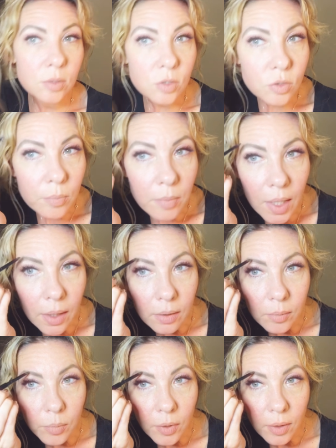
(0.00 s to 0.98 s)
dramatic
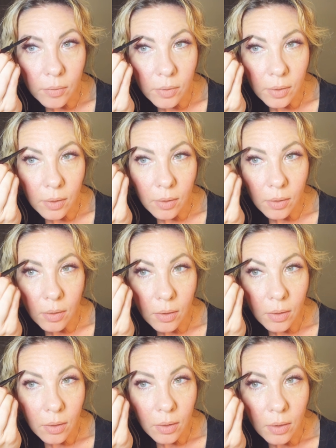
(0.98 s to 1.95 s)
brow there.
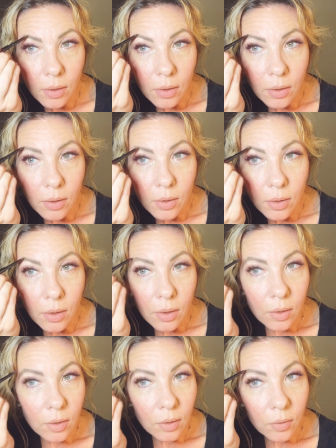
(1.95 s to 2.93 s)

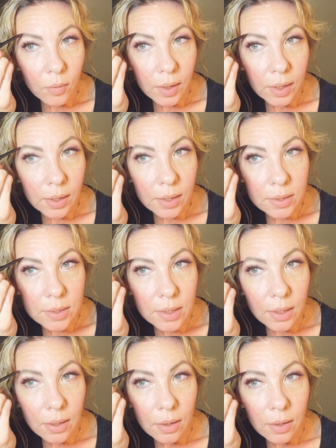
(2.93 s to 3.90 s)
Quick and easy.